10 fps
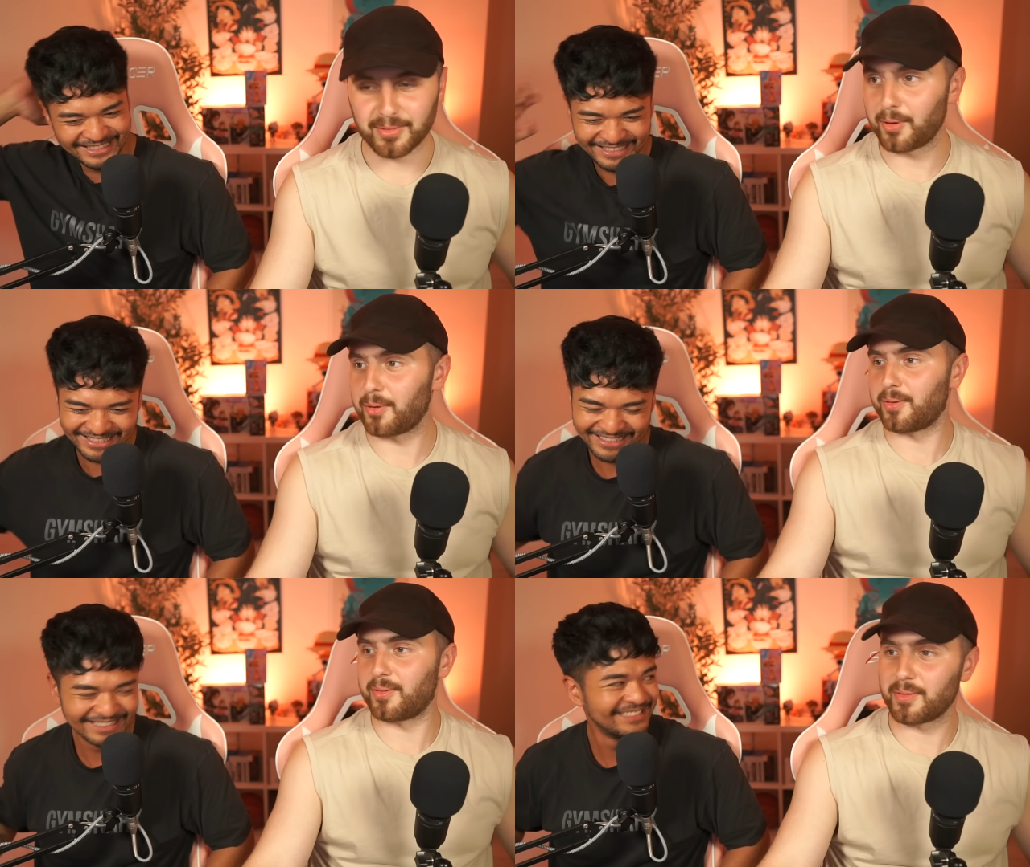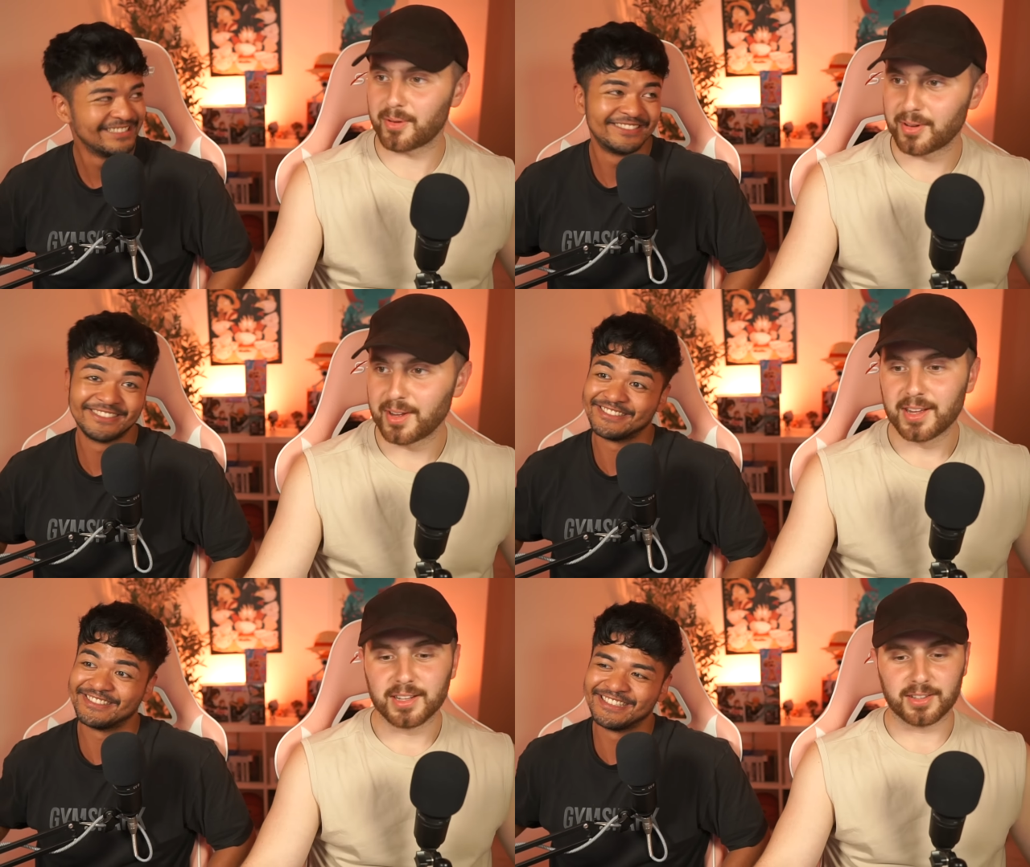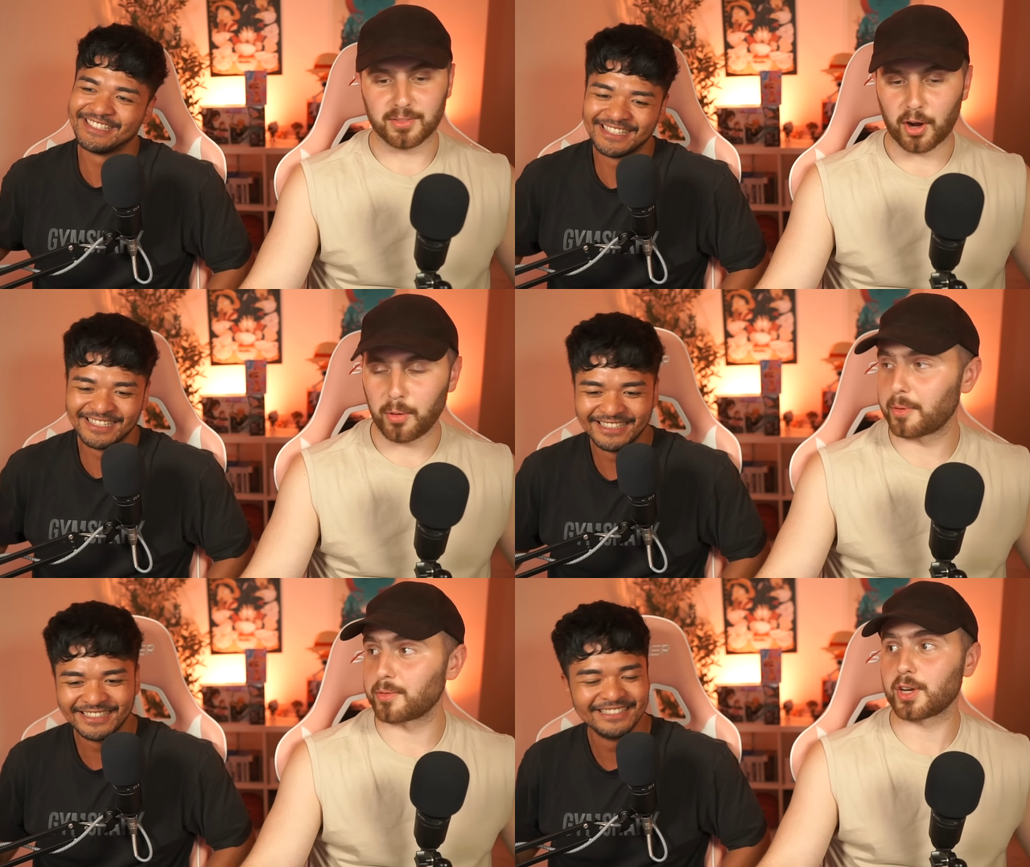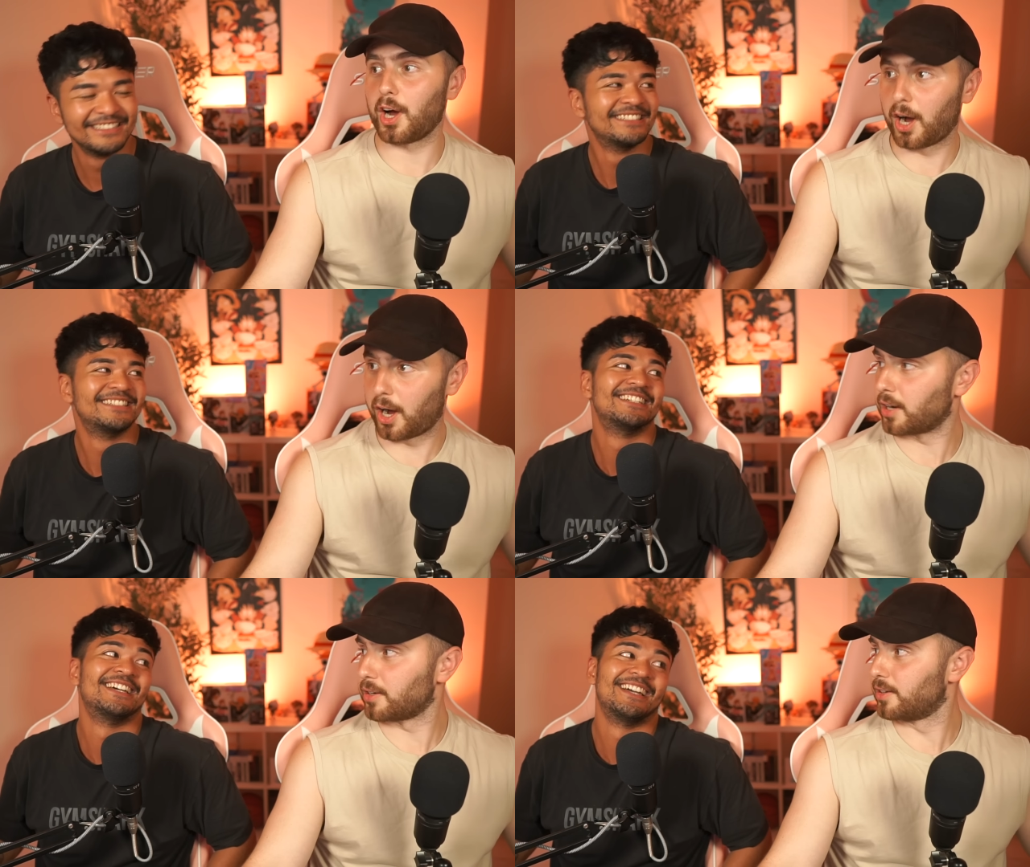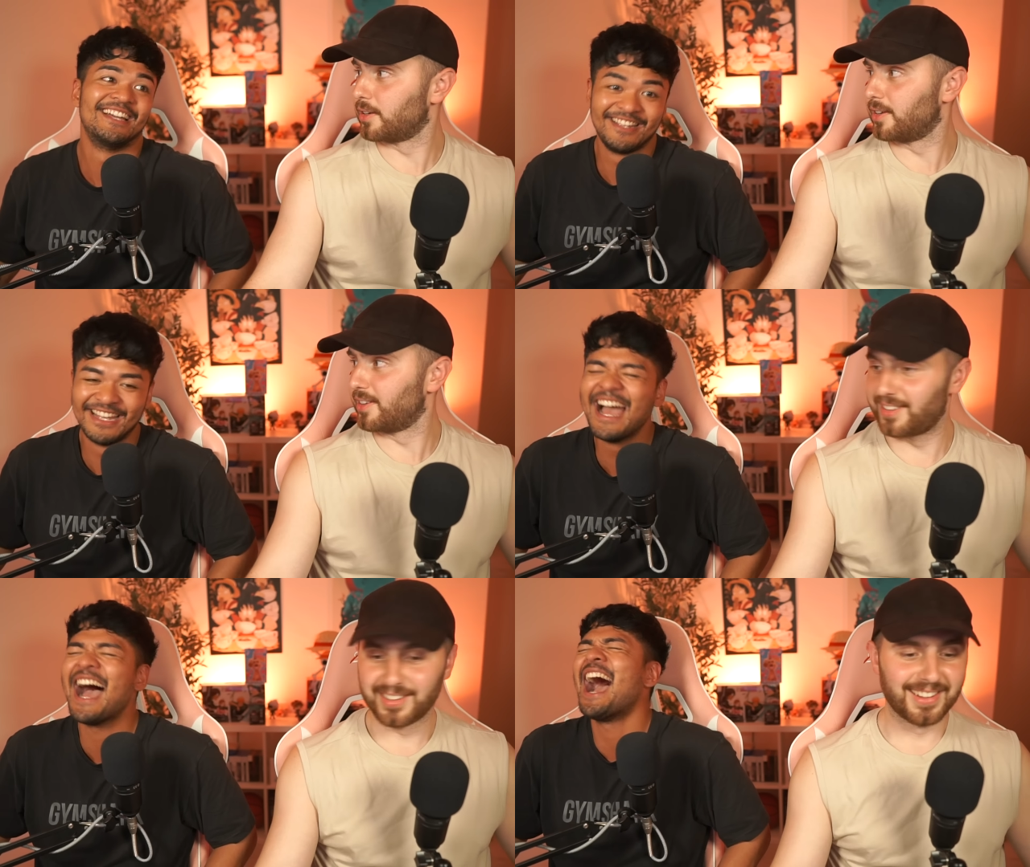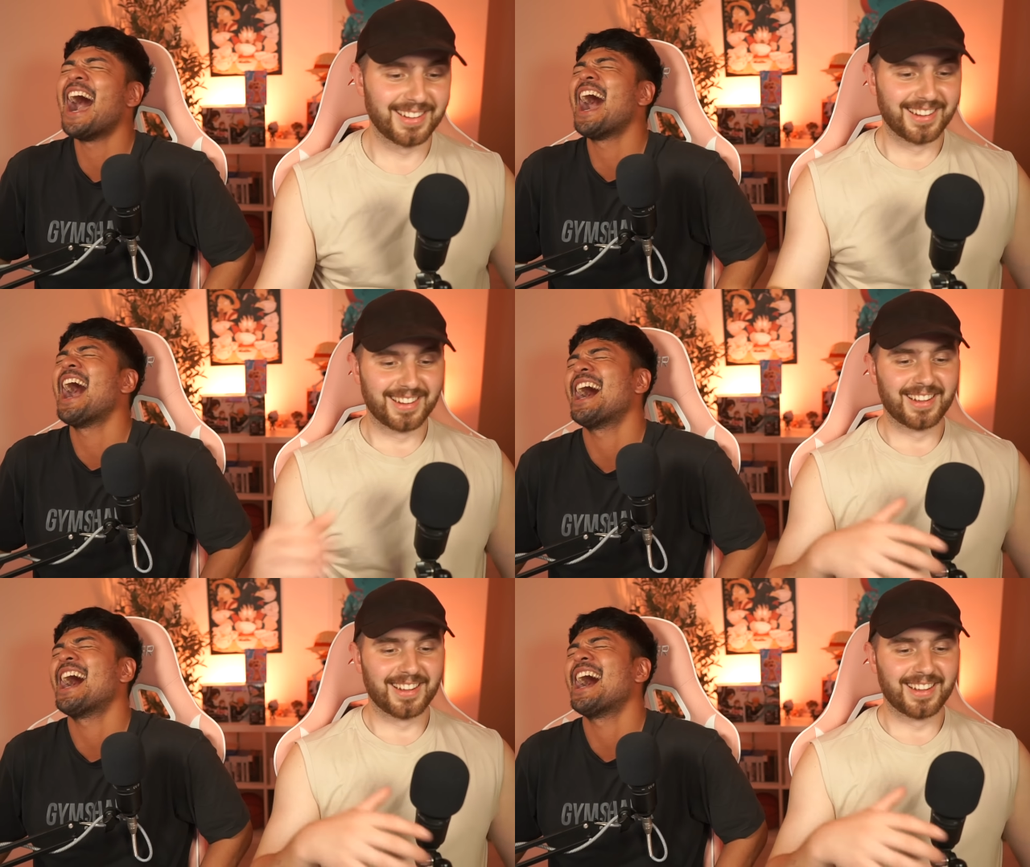Speaker 1: Whoa. Whoa. The homie was hard. Yeah.